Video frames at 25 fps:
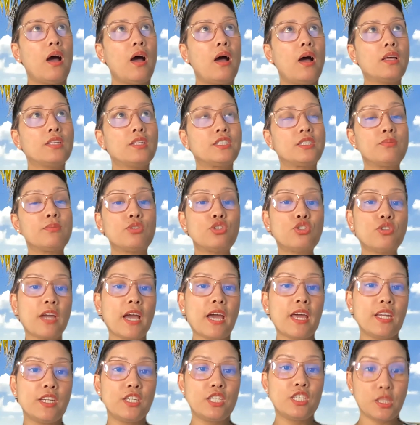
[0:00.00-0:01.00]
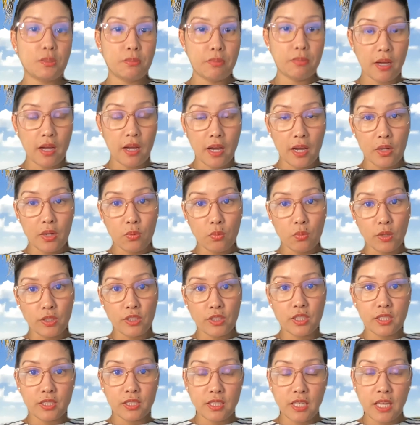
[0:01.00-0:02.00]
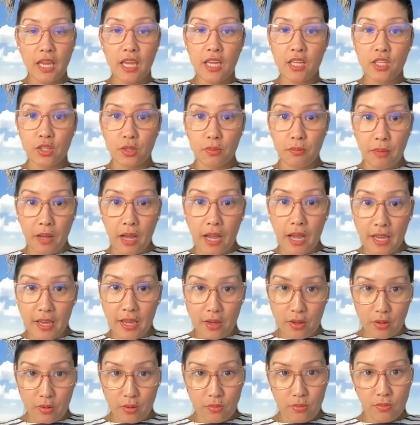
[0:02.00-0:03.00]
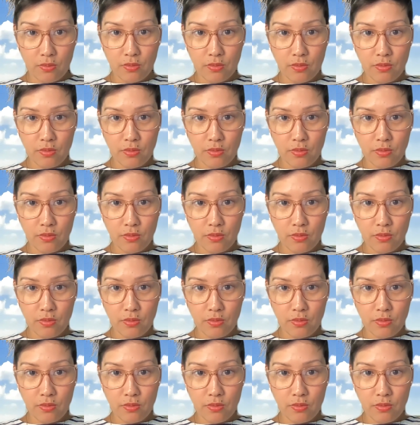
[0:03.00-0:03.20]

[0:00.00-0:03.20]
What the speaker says: some strategies behind what to say in your bio.